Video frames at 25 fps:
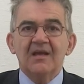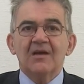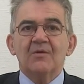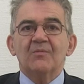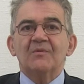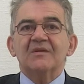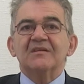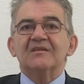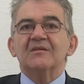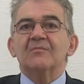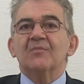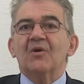
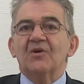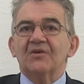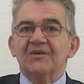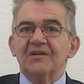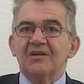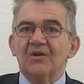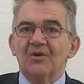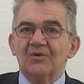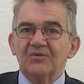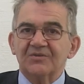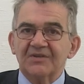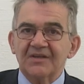with the money
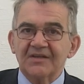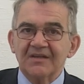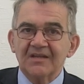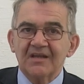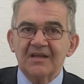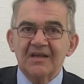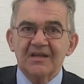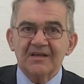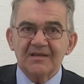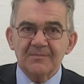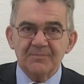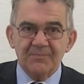
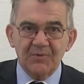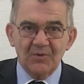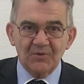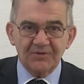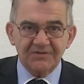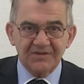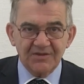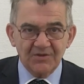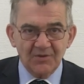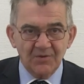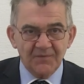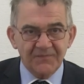laundering
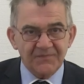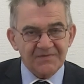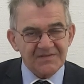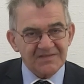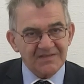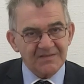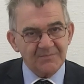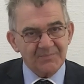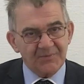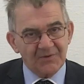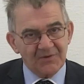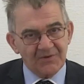reporting office
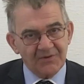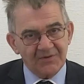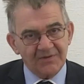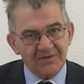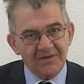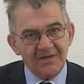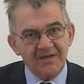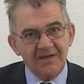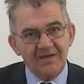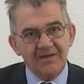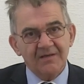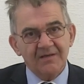in Bern.